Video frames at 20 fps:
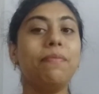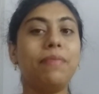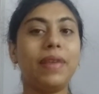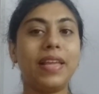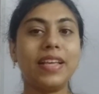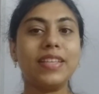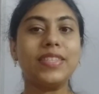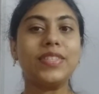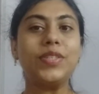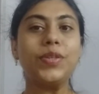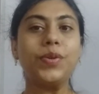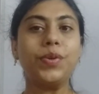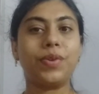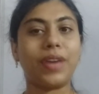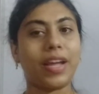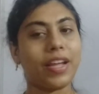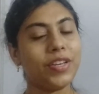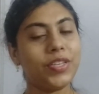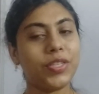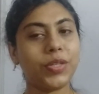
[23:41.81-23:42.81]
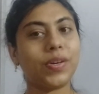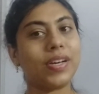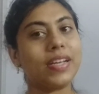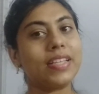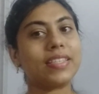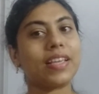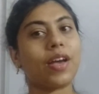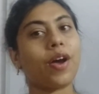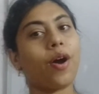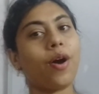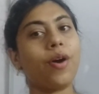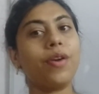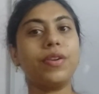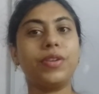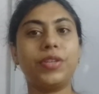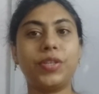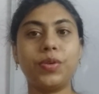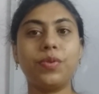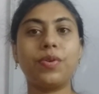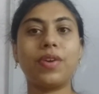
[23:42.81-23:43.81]
please do write to us
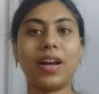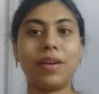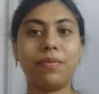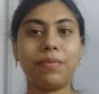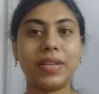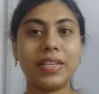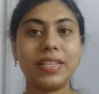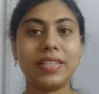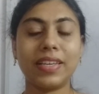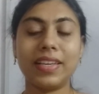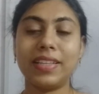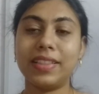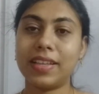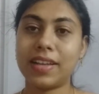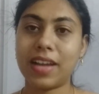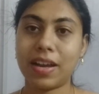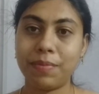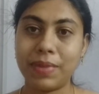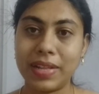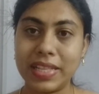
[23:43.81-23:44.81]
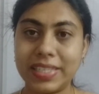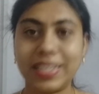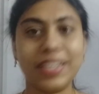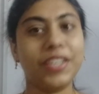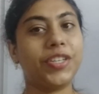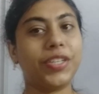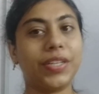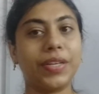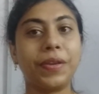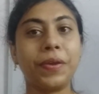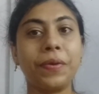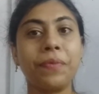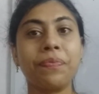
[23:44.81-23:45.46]
or to comment in the comment section.